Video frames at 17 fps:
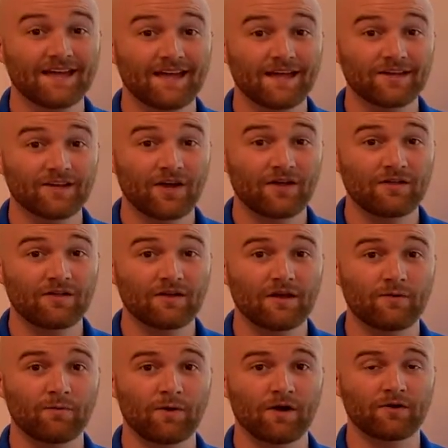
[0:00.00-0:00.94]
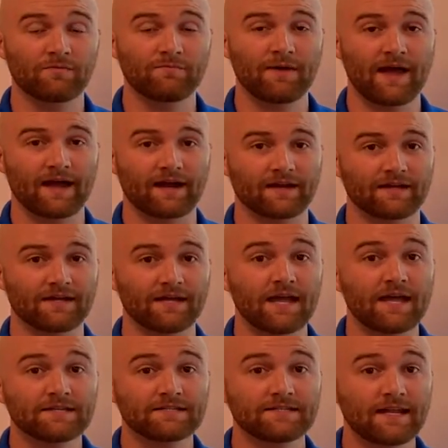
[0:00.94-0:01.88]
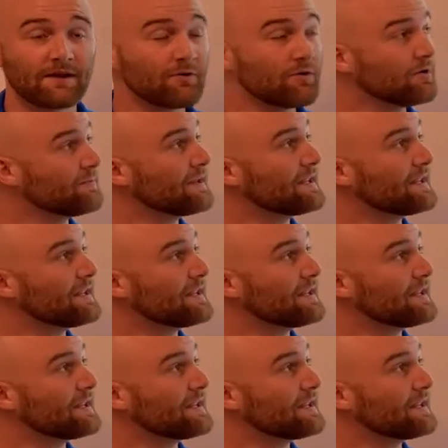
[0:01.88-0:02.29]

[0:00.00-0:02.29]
Hey y'all, and welcome back. Today we're going to